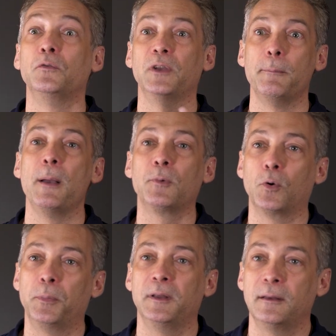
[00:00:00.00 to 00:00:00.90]
They were
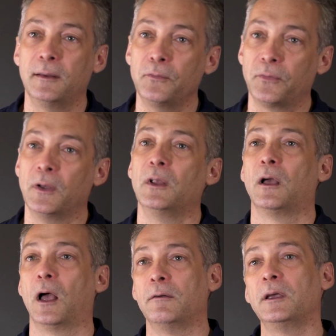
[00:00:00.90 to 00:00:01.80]
even competitive
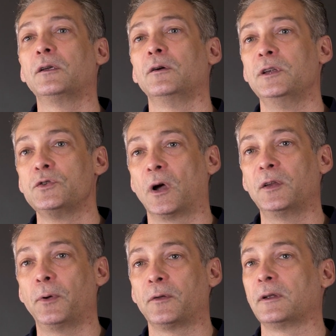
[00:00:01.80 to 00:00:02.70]
against esports
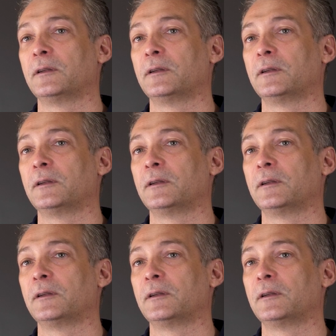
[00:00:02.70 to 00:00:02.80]
players.